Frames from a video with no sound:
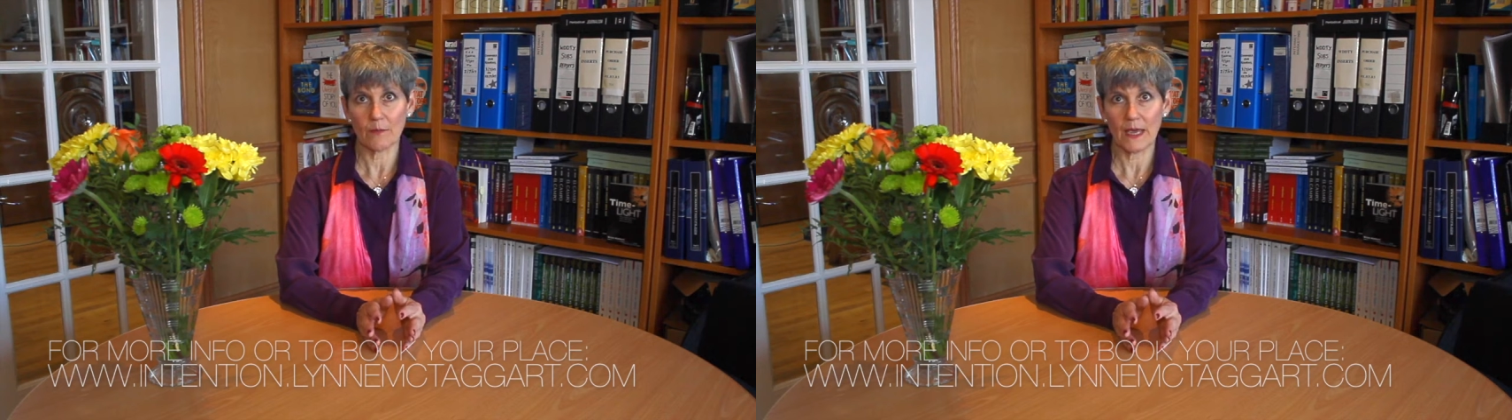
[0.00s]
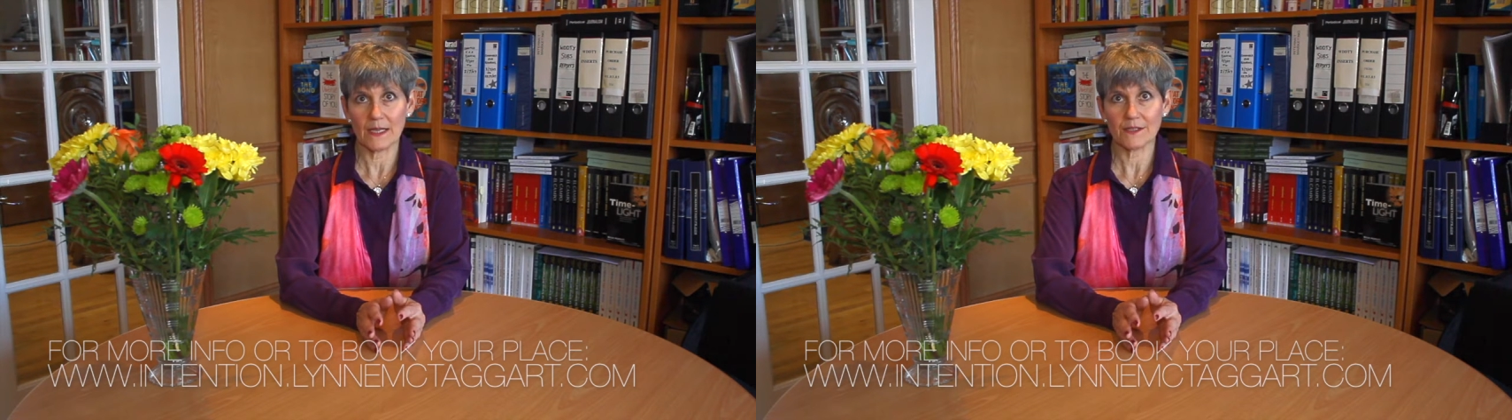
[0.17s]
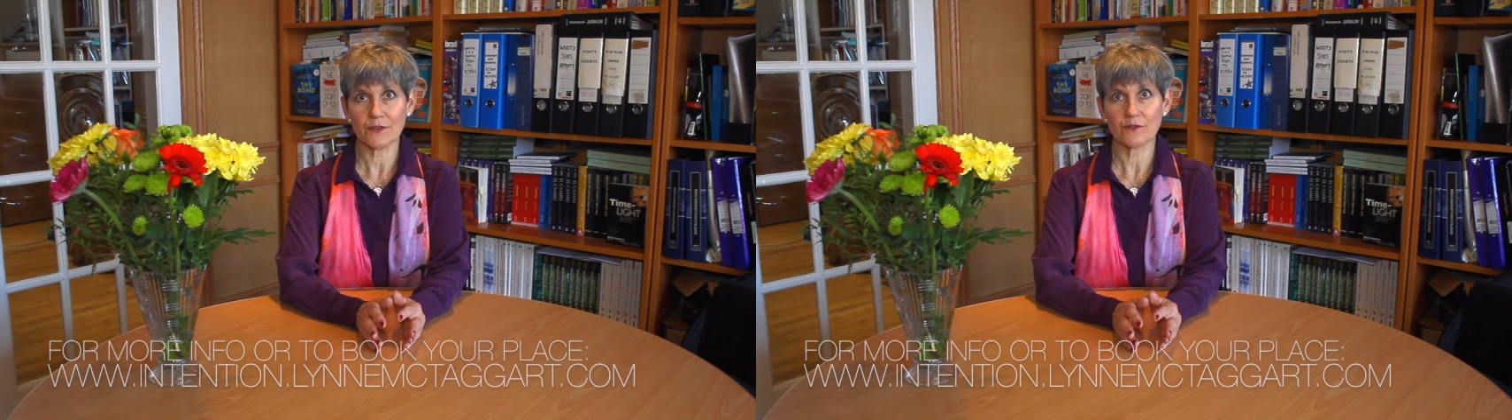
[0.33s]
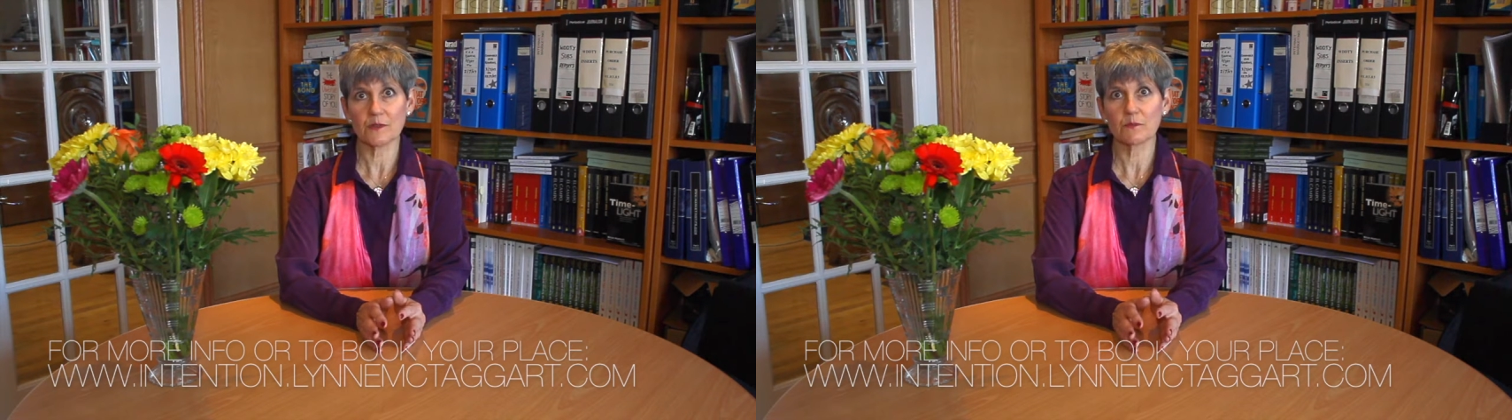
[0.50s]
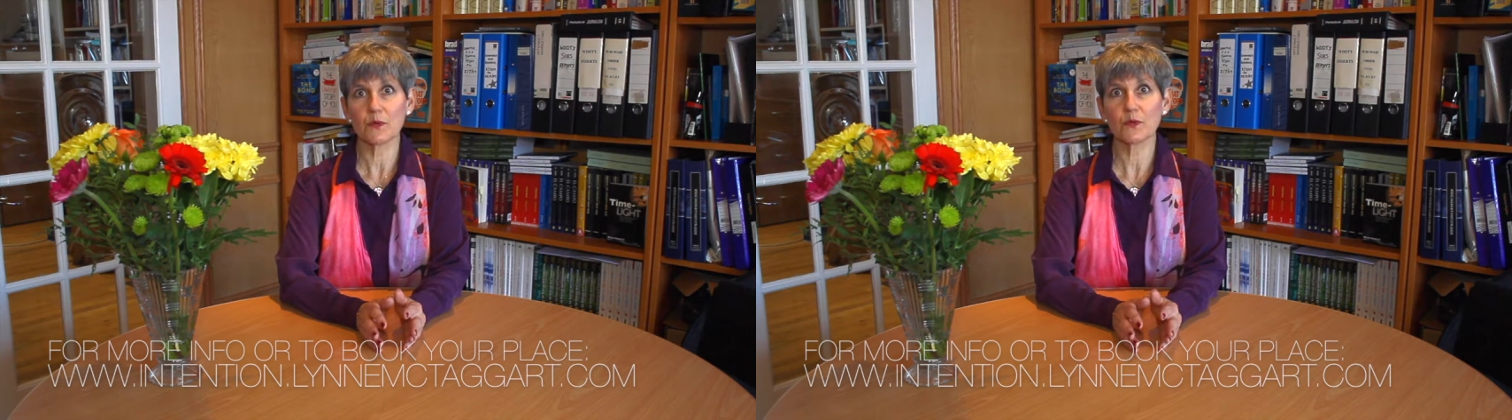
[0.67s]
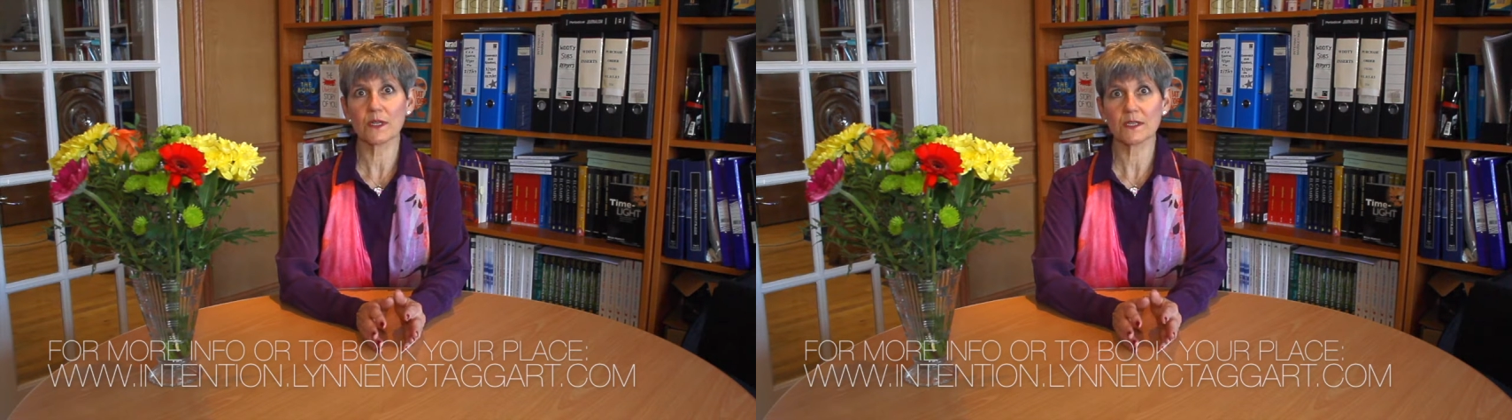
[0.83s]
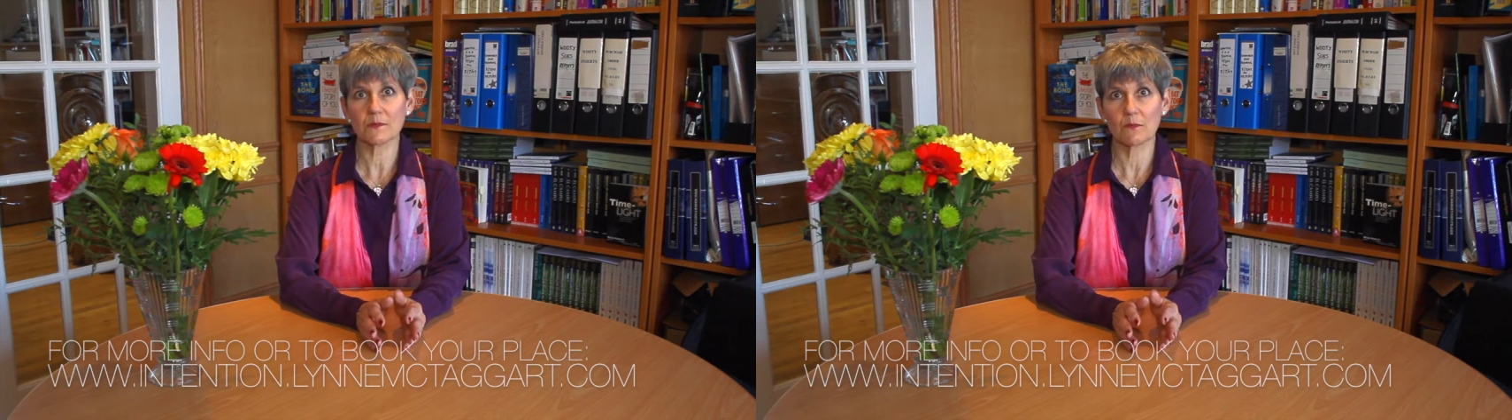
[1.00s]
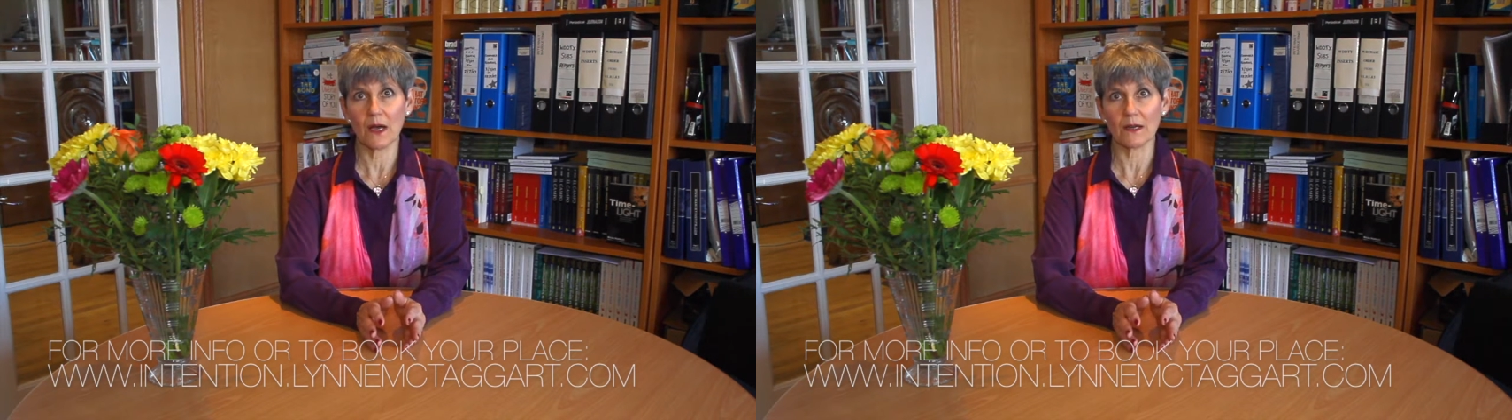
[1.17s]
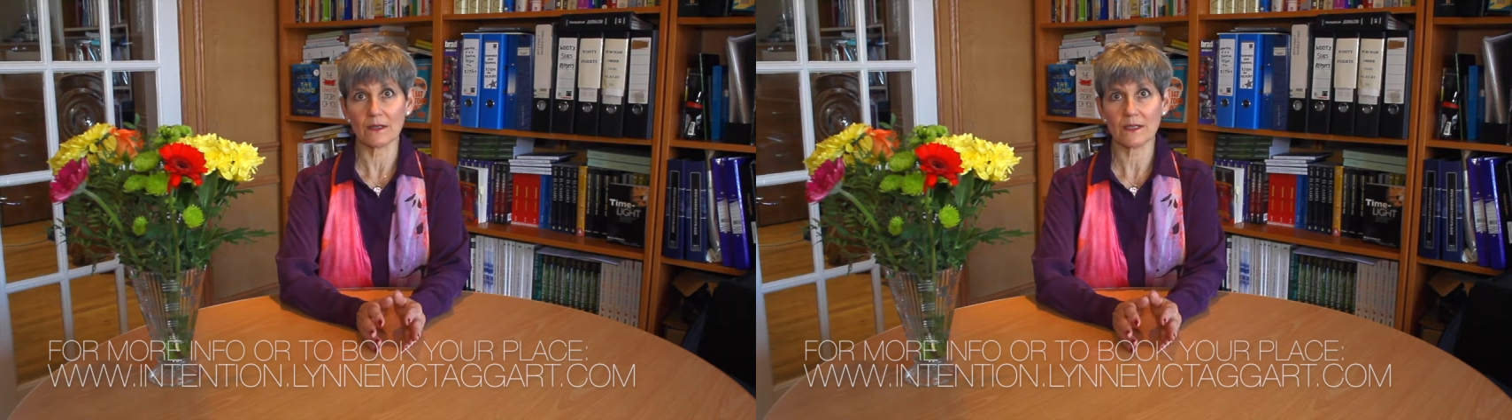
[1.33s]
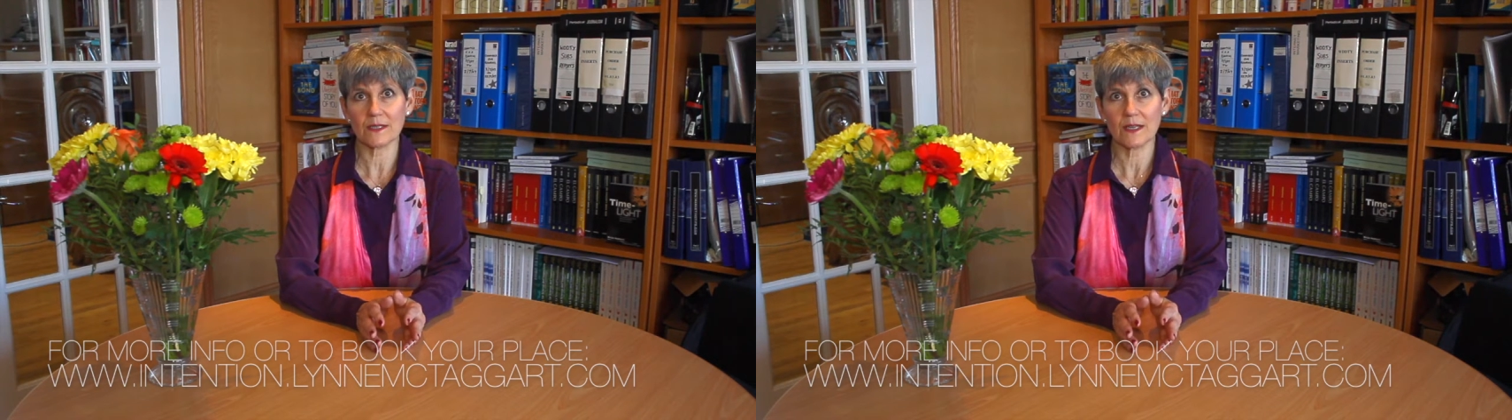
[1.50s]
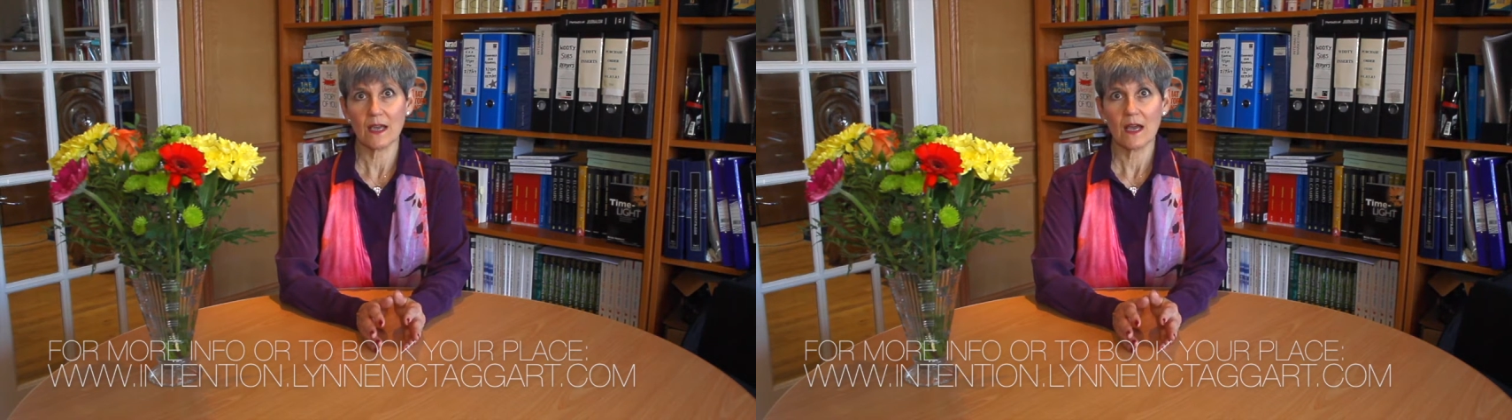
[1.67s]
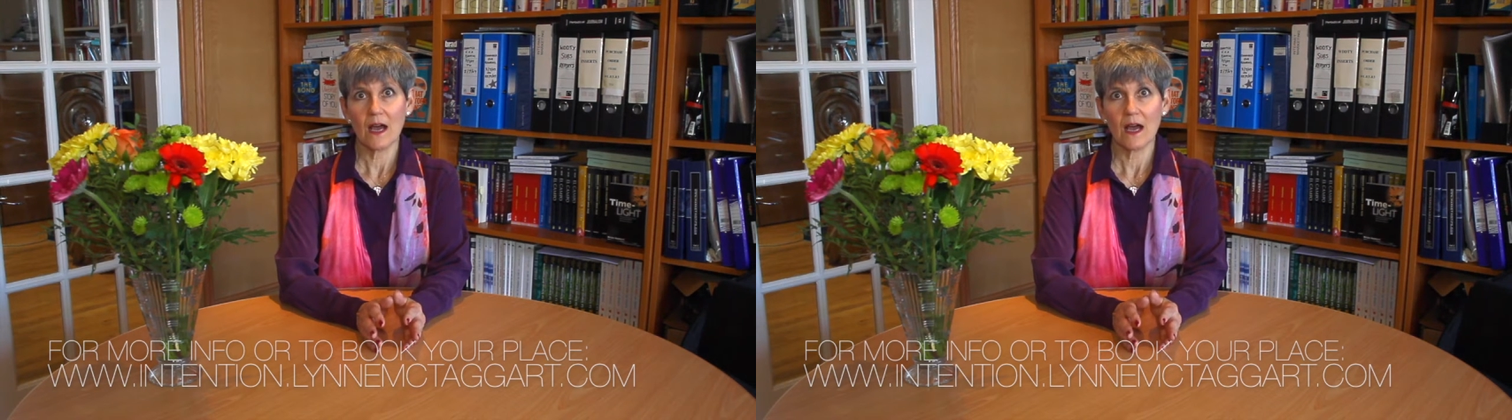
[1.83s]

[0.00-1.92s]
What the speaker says: masters, Buddhist monks.